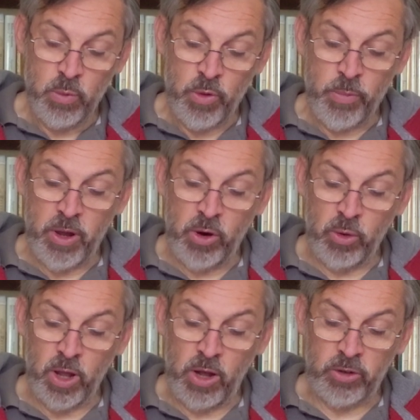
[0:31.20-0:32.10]
With my
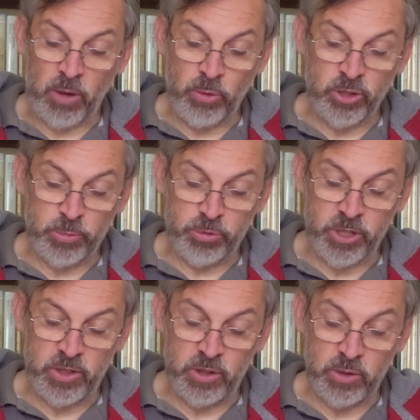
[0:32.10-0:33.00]
whole heart I want to
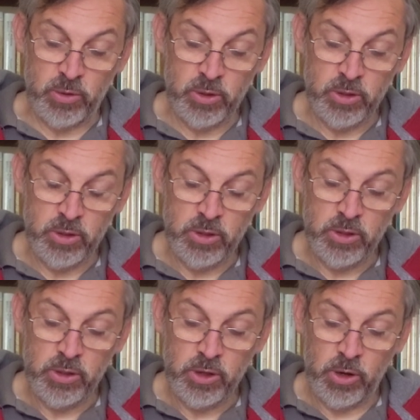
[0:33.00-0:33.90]
praise you.
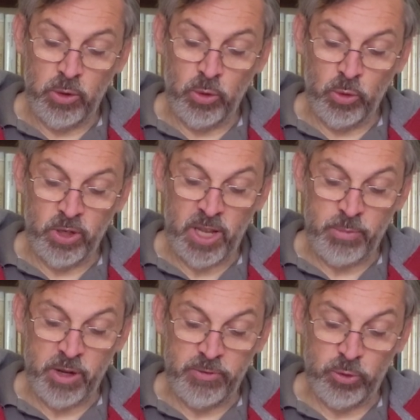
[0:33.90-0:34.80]
O Lord, hear
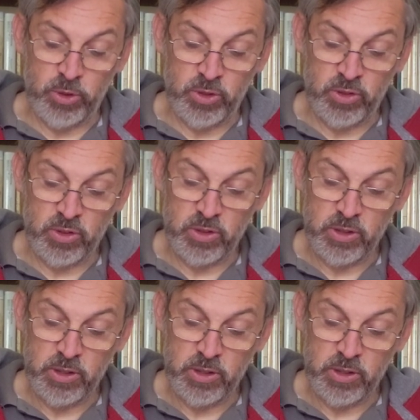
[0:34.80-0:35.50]
my voice.